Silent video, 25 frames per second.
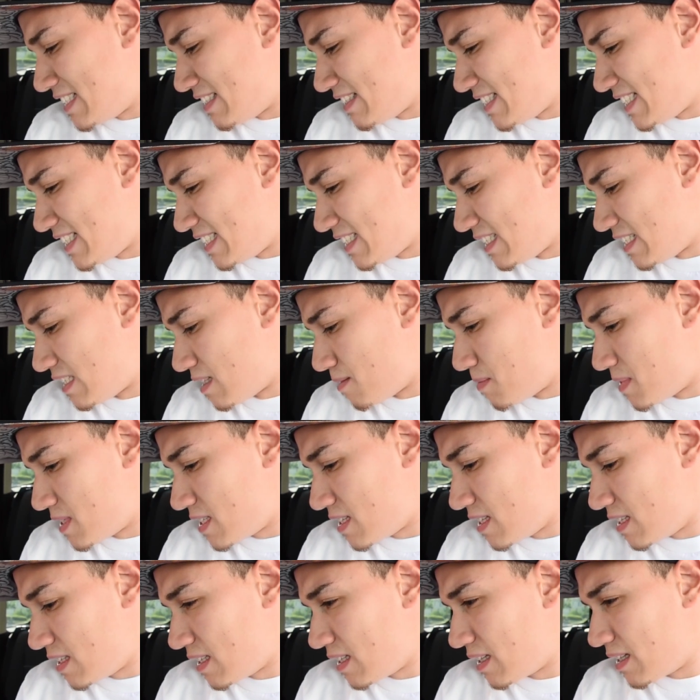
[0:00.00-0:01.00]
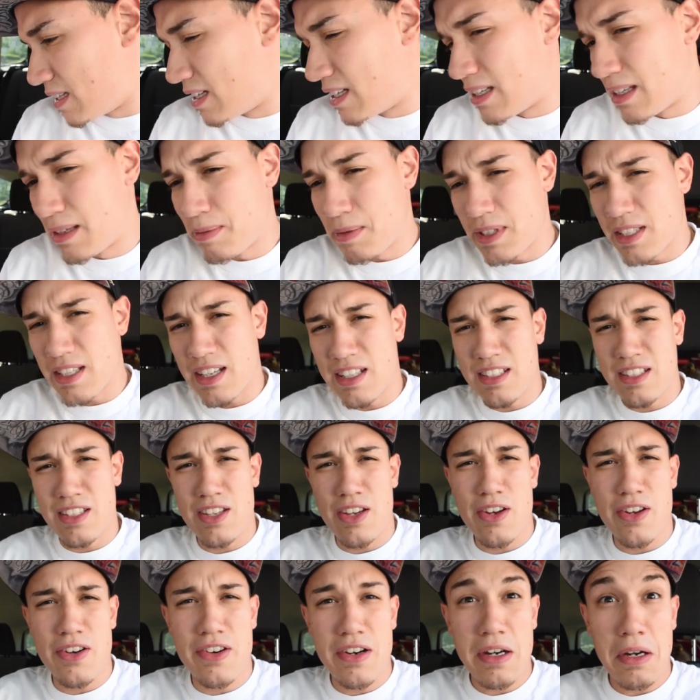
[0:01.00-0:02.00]
right, I miss anything besides uh,
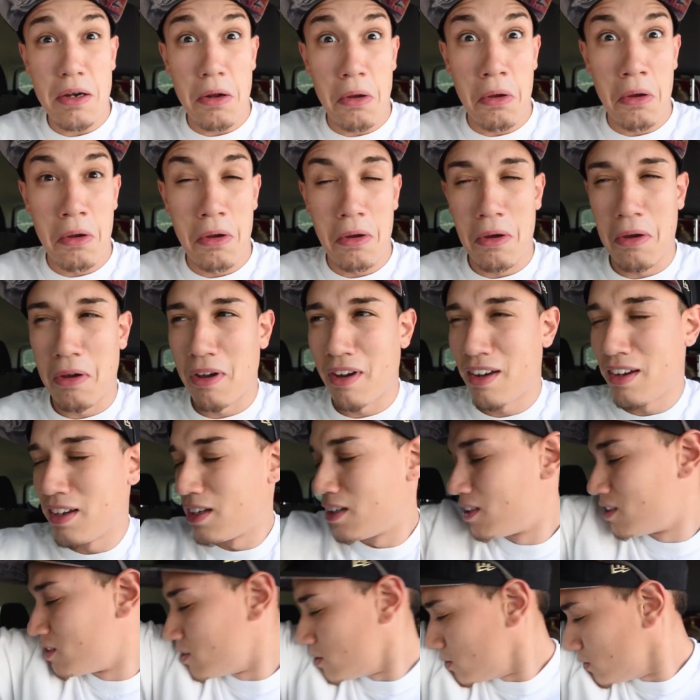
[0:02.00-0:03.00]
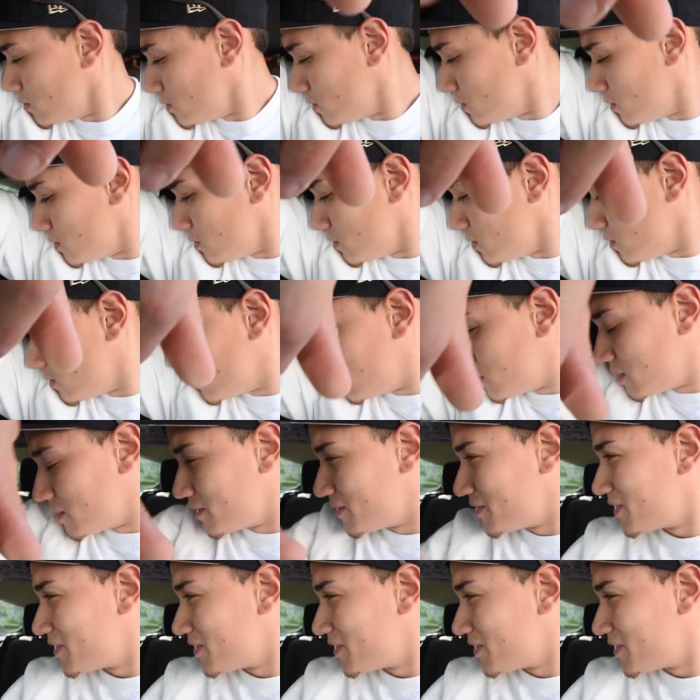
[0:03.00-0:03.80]
deodorant? Very slow